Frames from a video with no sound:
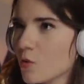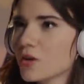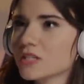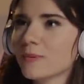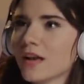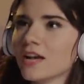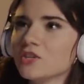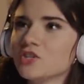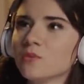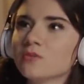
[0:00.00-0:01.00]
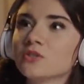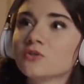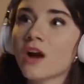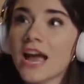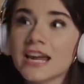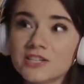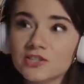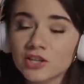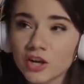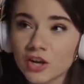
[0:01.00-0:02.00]
Or is it because she was
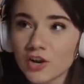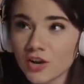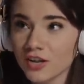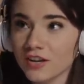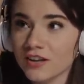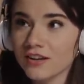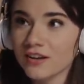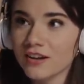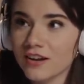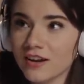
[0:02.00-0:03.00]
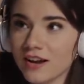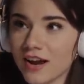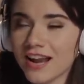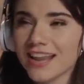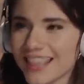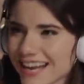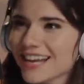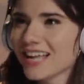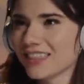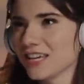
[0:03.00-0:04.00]
trying to look good and
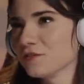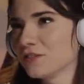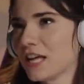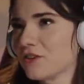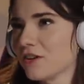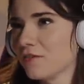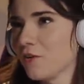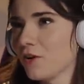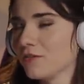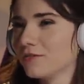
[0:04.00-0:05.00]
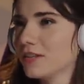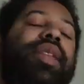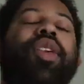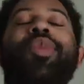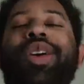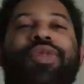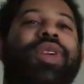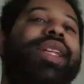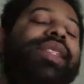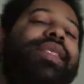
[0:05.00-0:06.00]
then got the unflattering photo? No, my
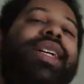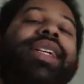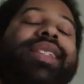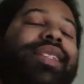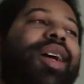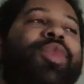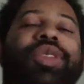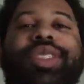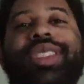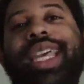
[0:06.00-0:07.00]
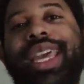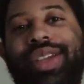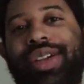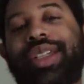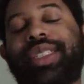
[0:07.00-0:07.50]
friend, it's not a double standard.